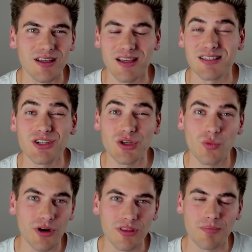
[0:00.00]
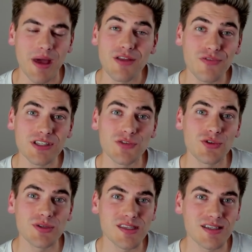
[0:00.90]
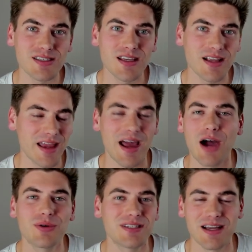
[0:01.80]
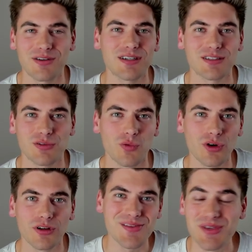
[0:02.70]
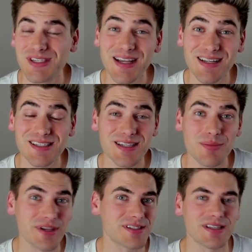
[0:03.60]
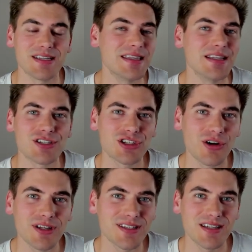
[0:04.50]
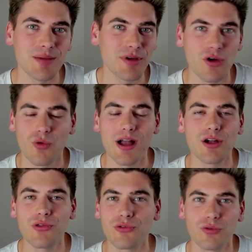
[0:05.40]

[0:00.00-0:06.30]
Essentially, what are the benefits of using this thing and how exactly does it work? The second step is the getting started step, where I go through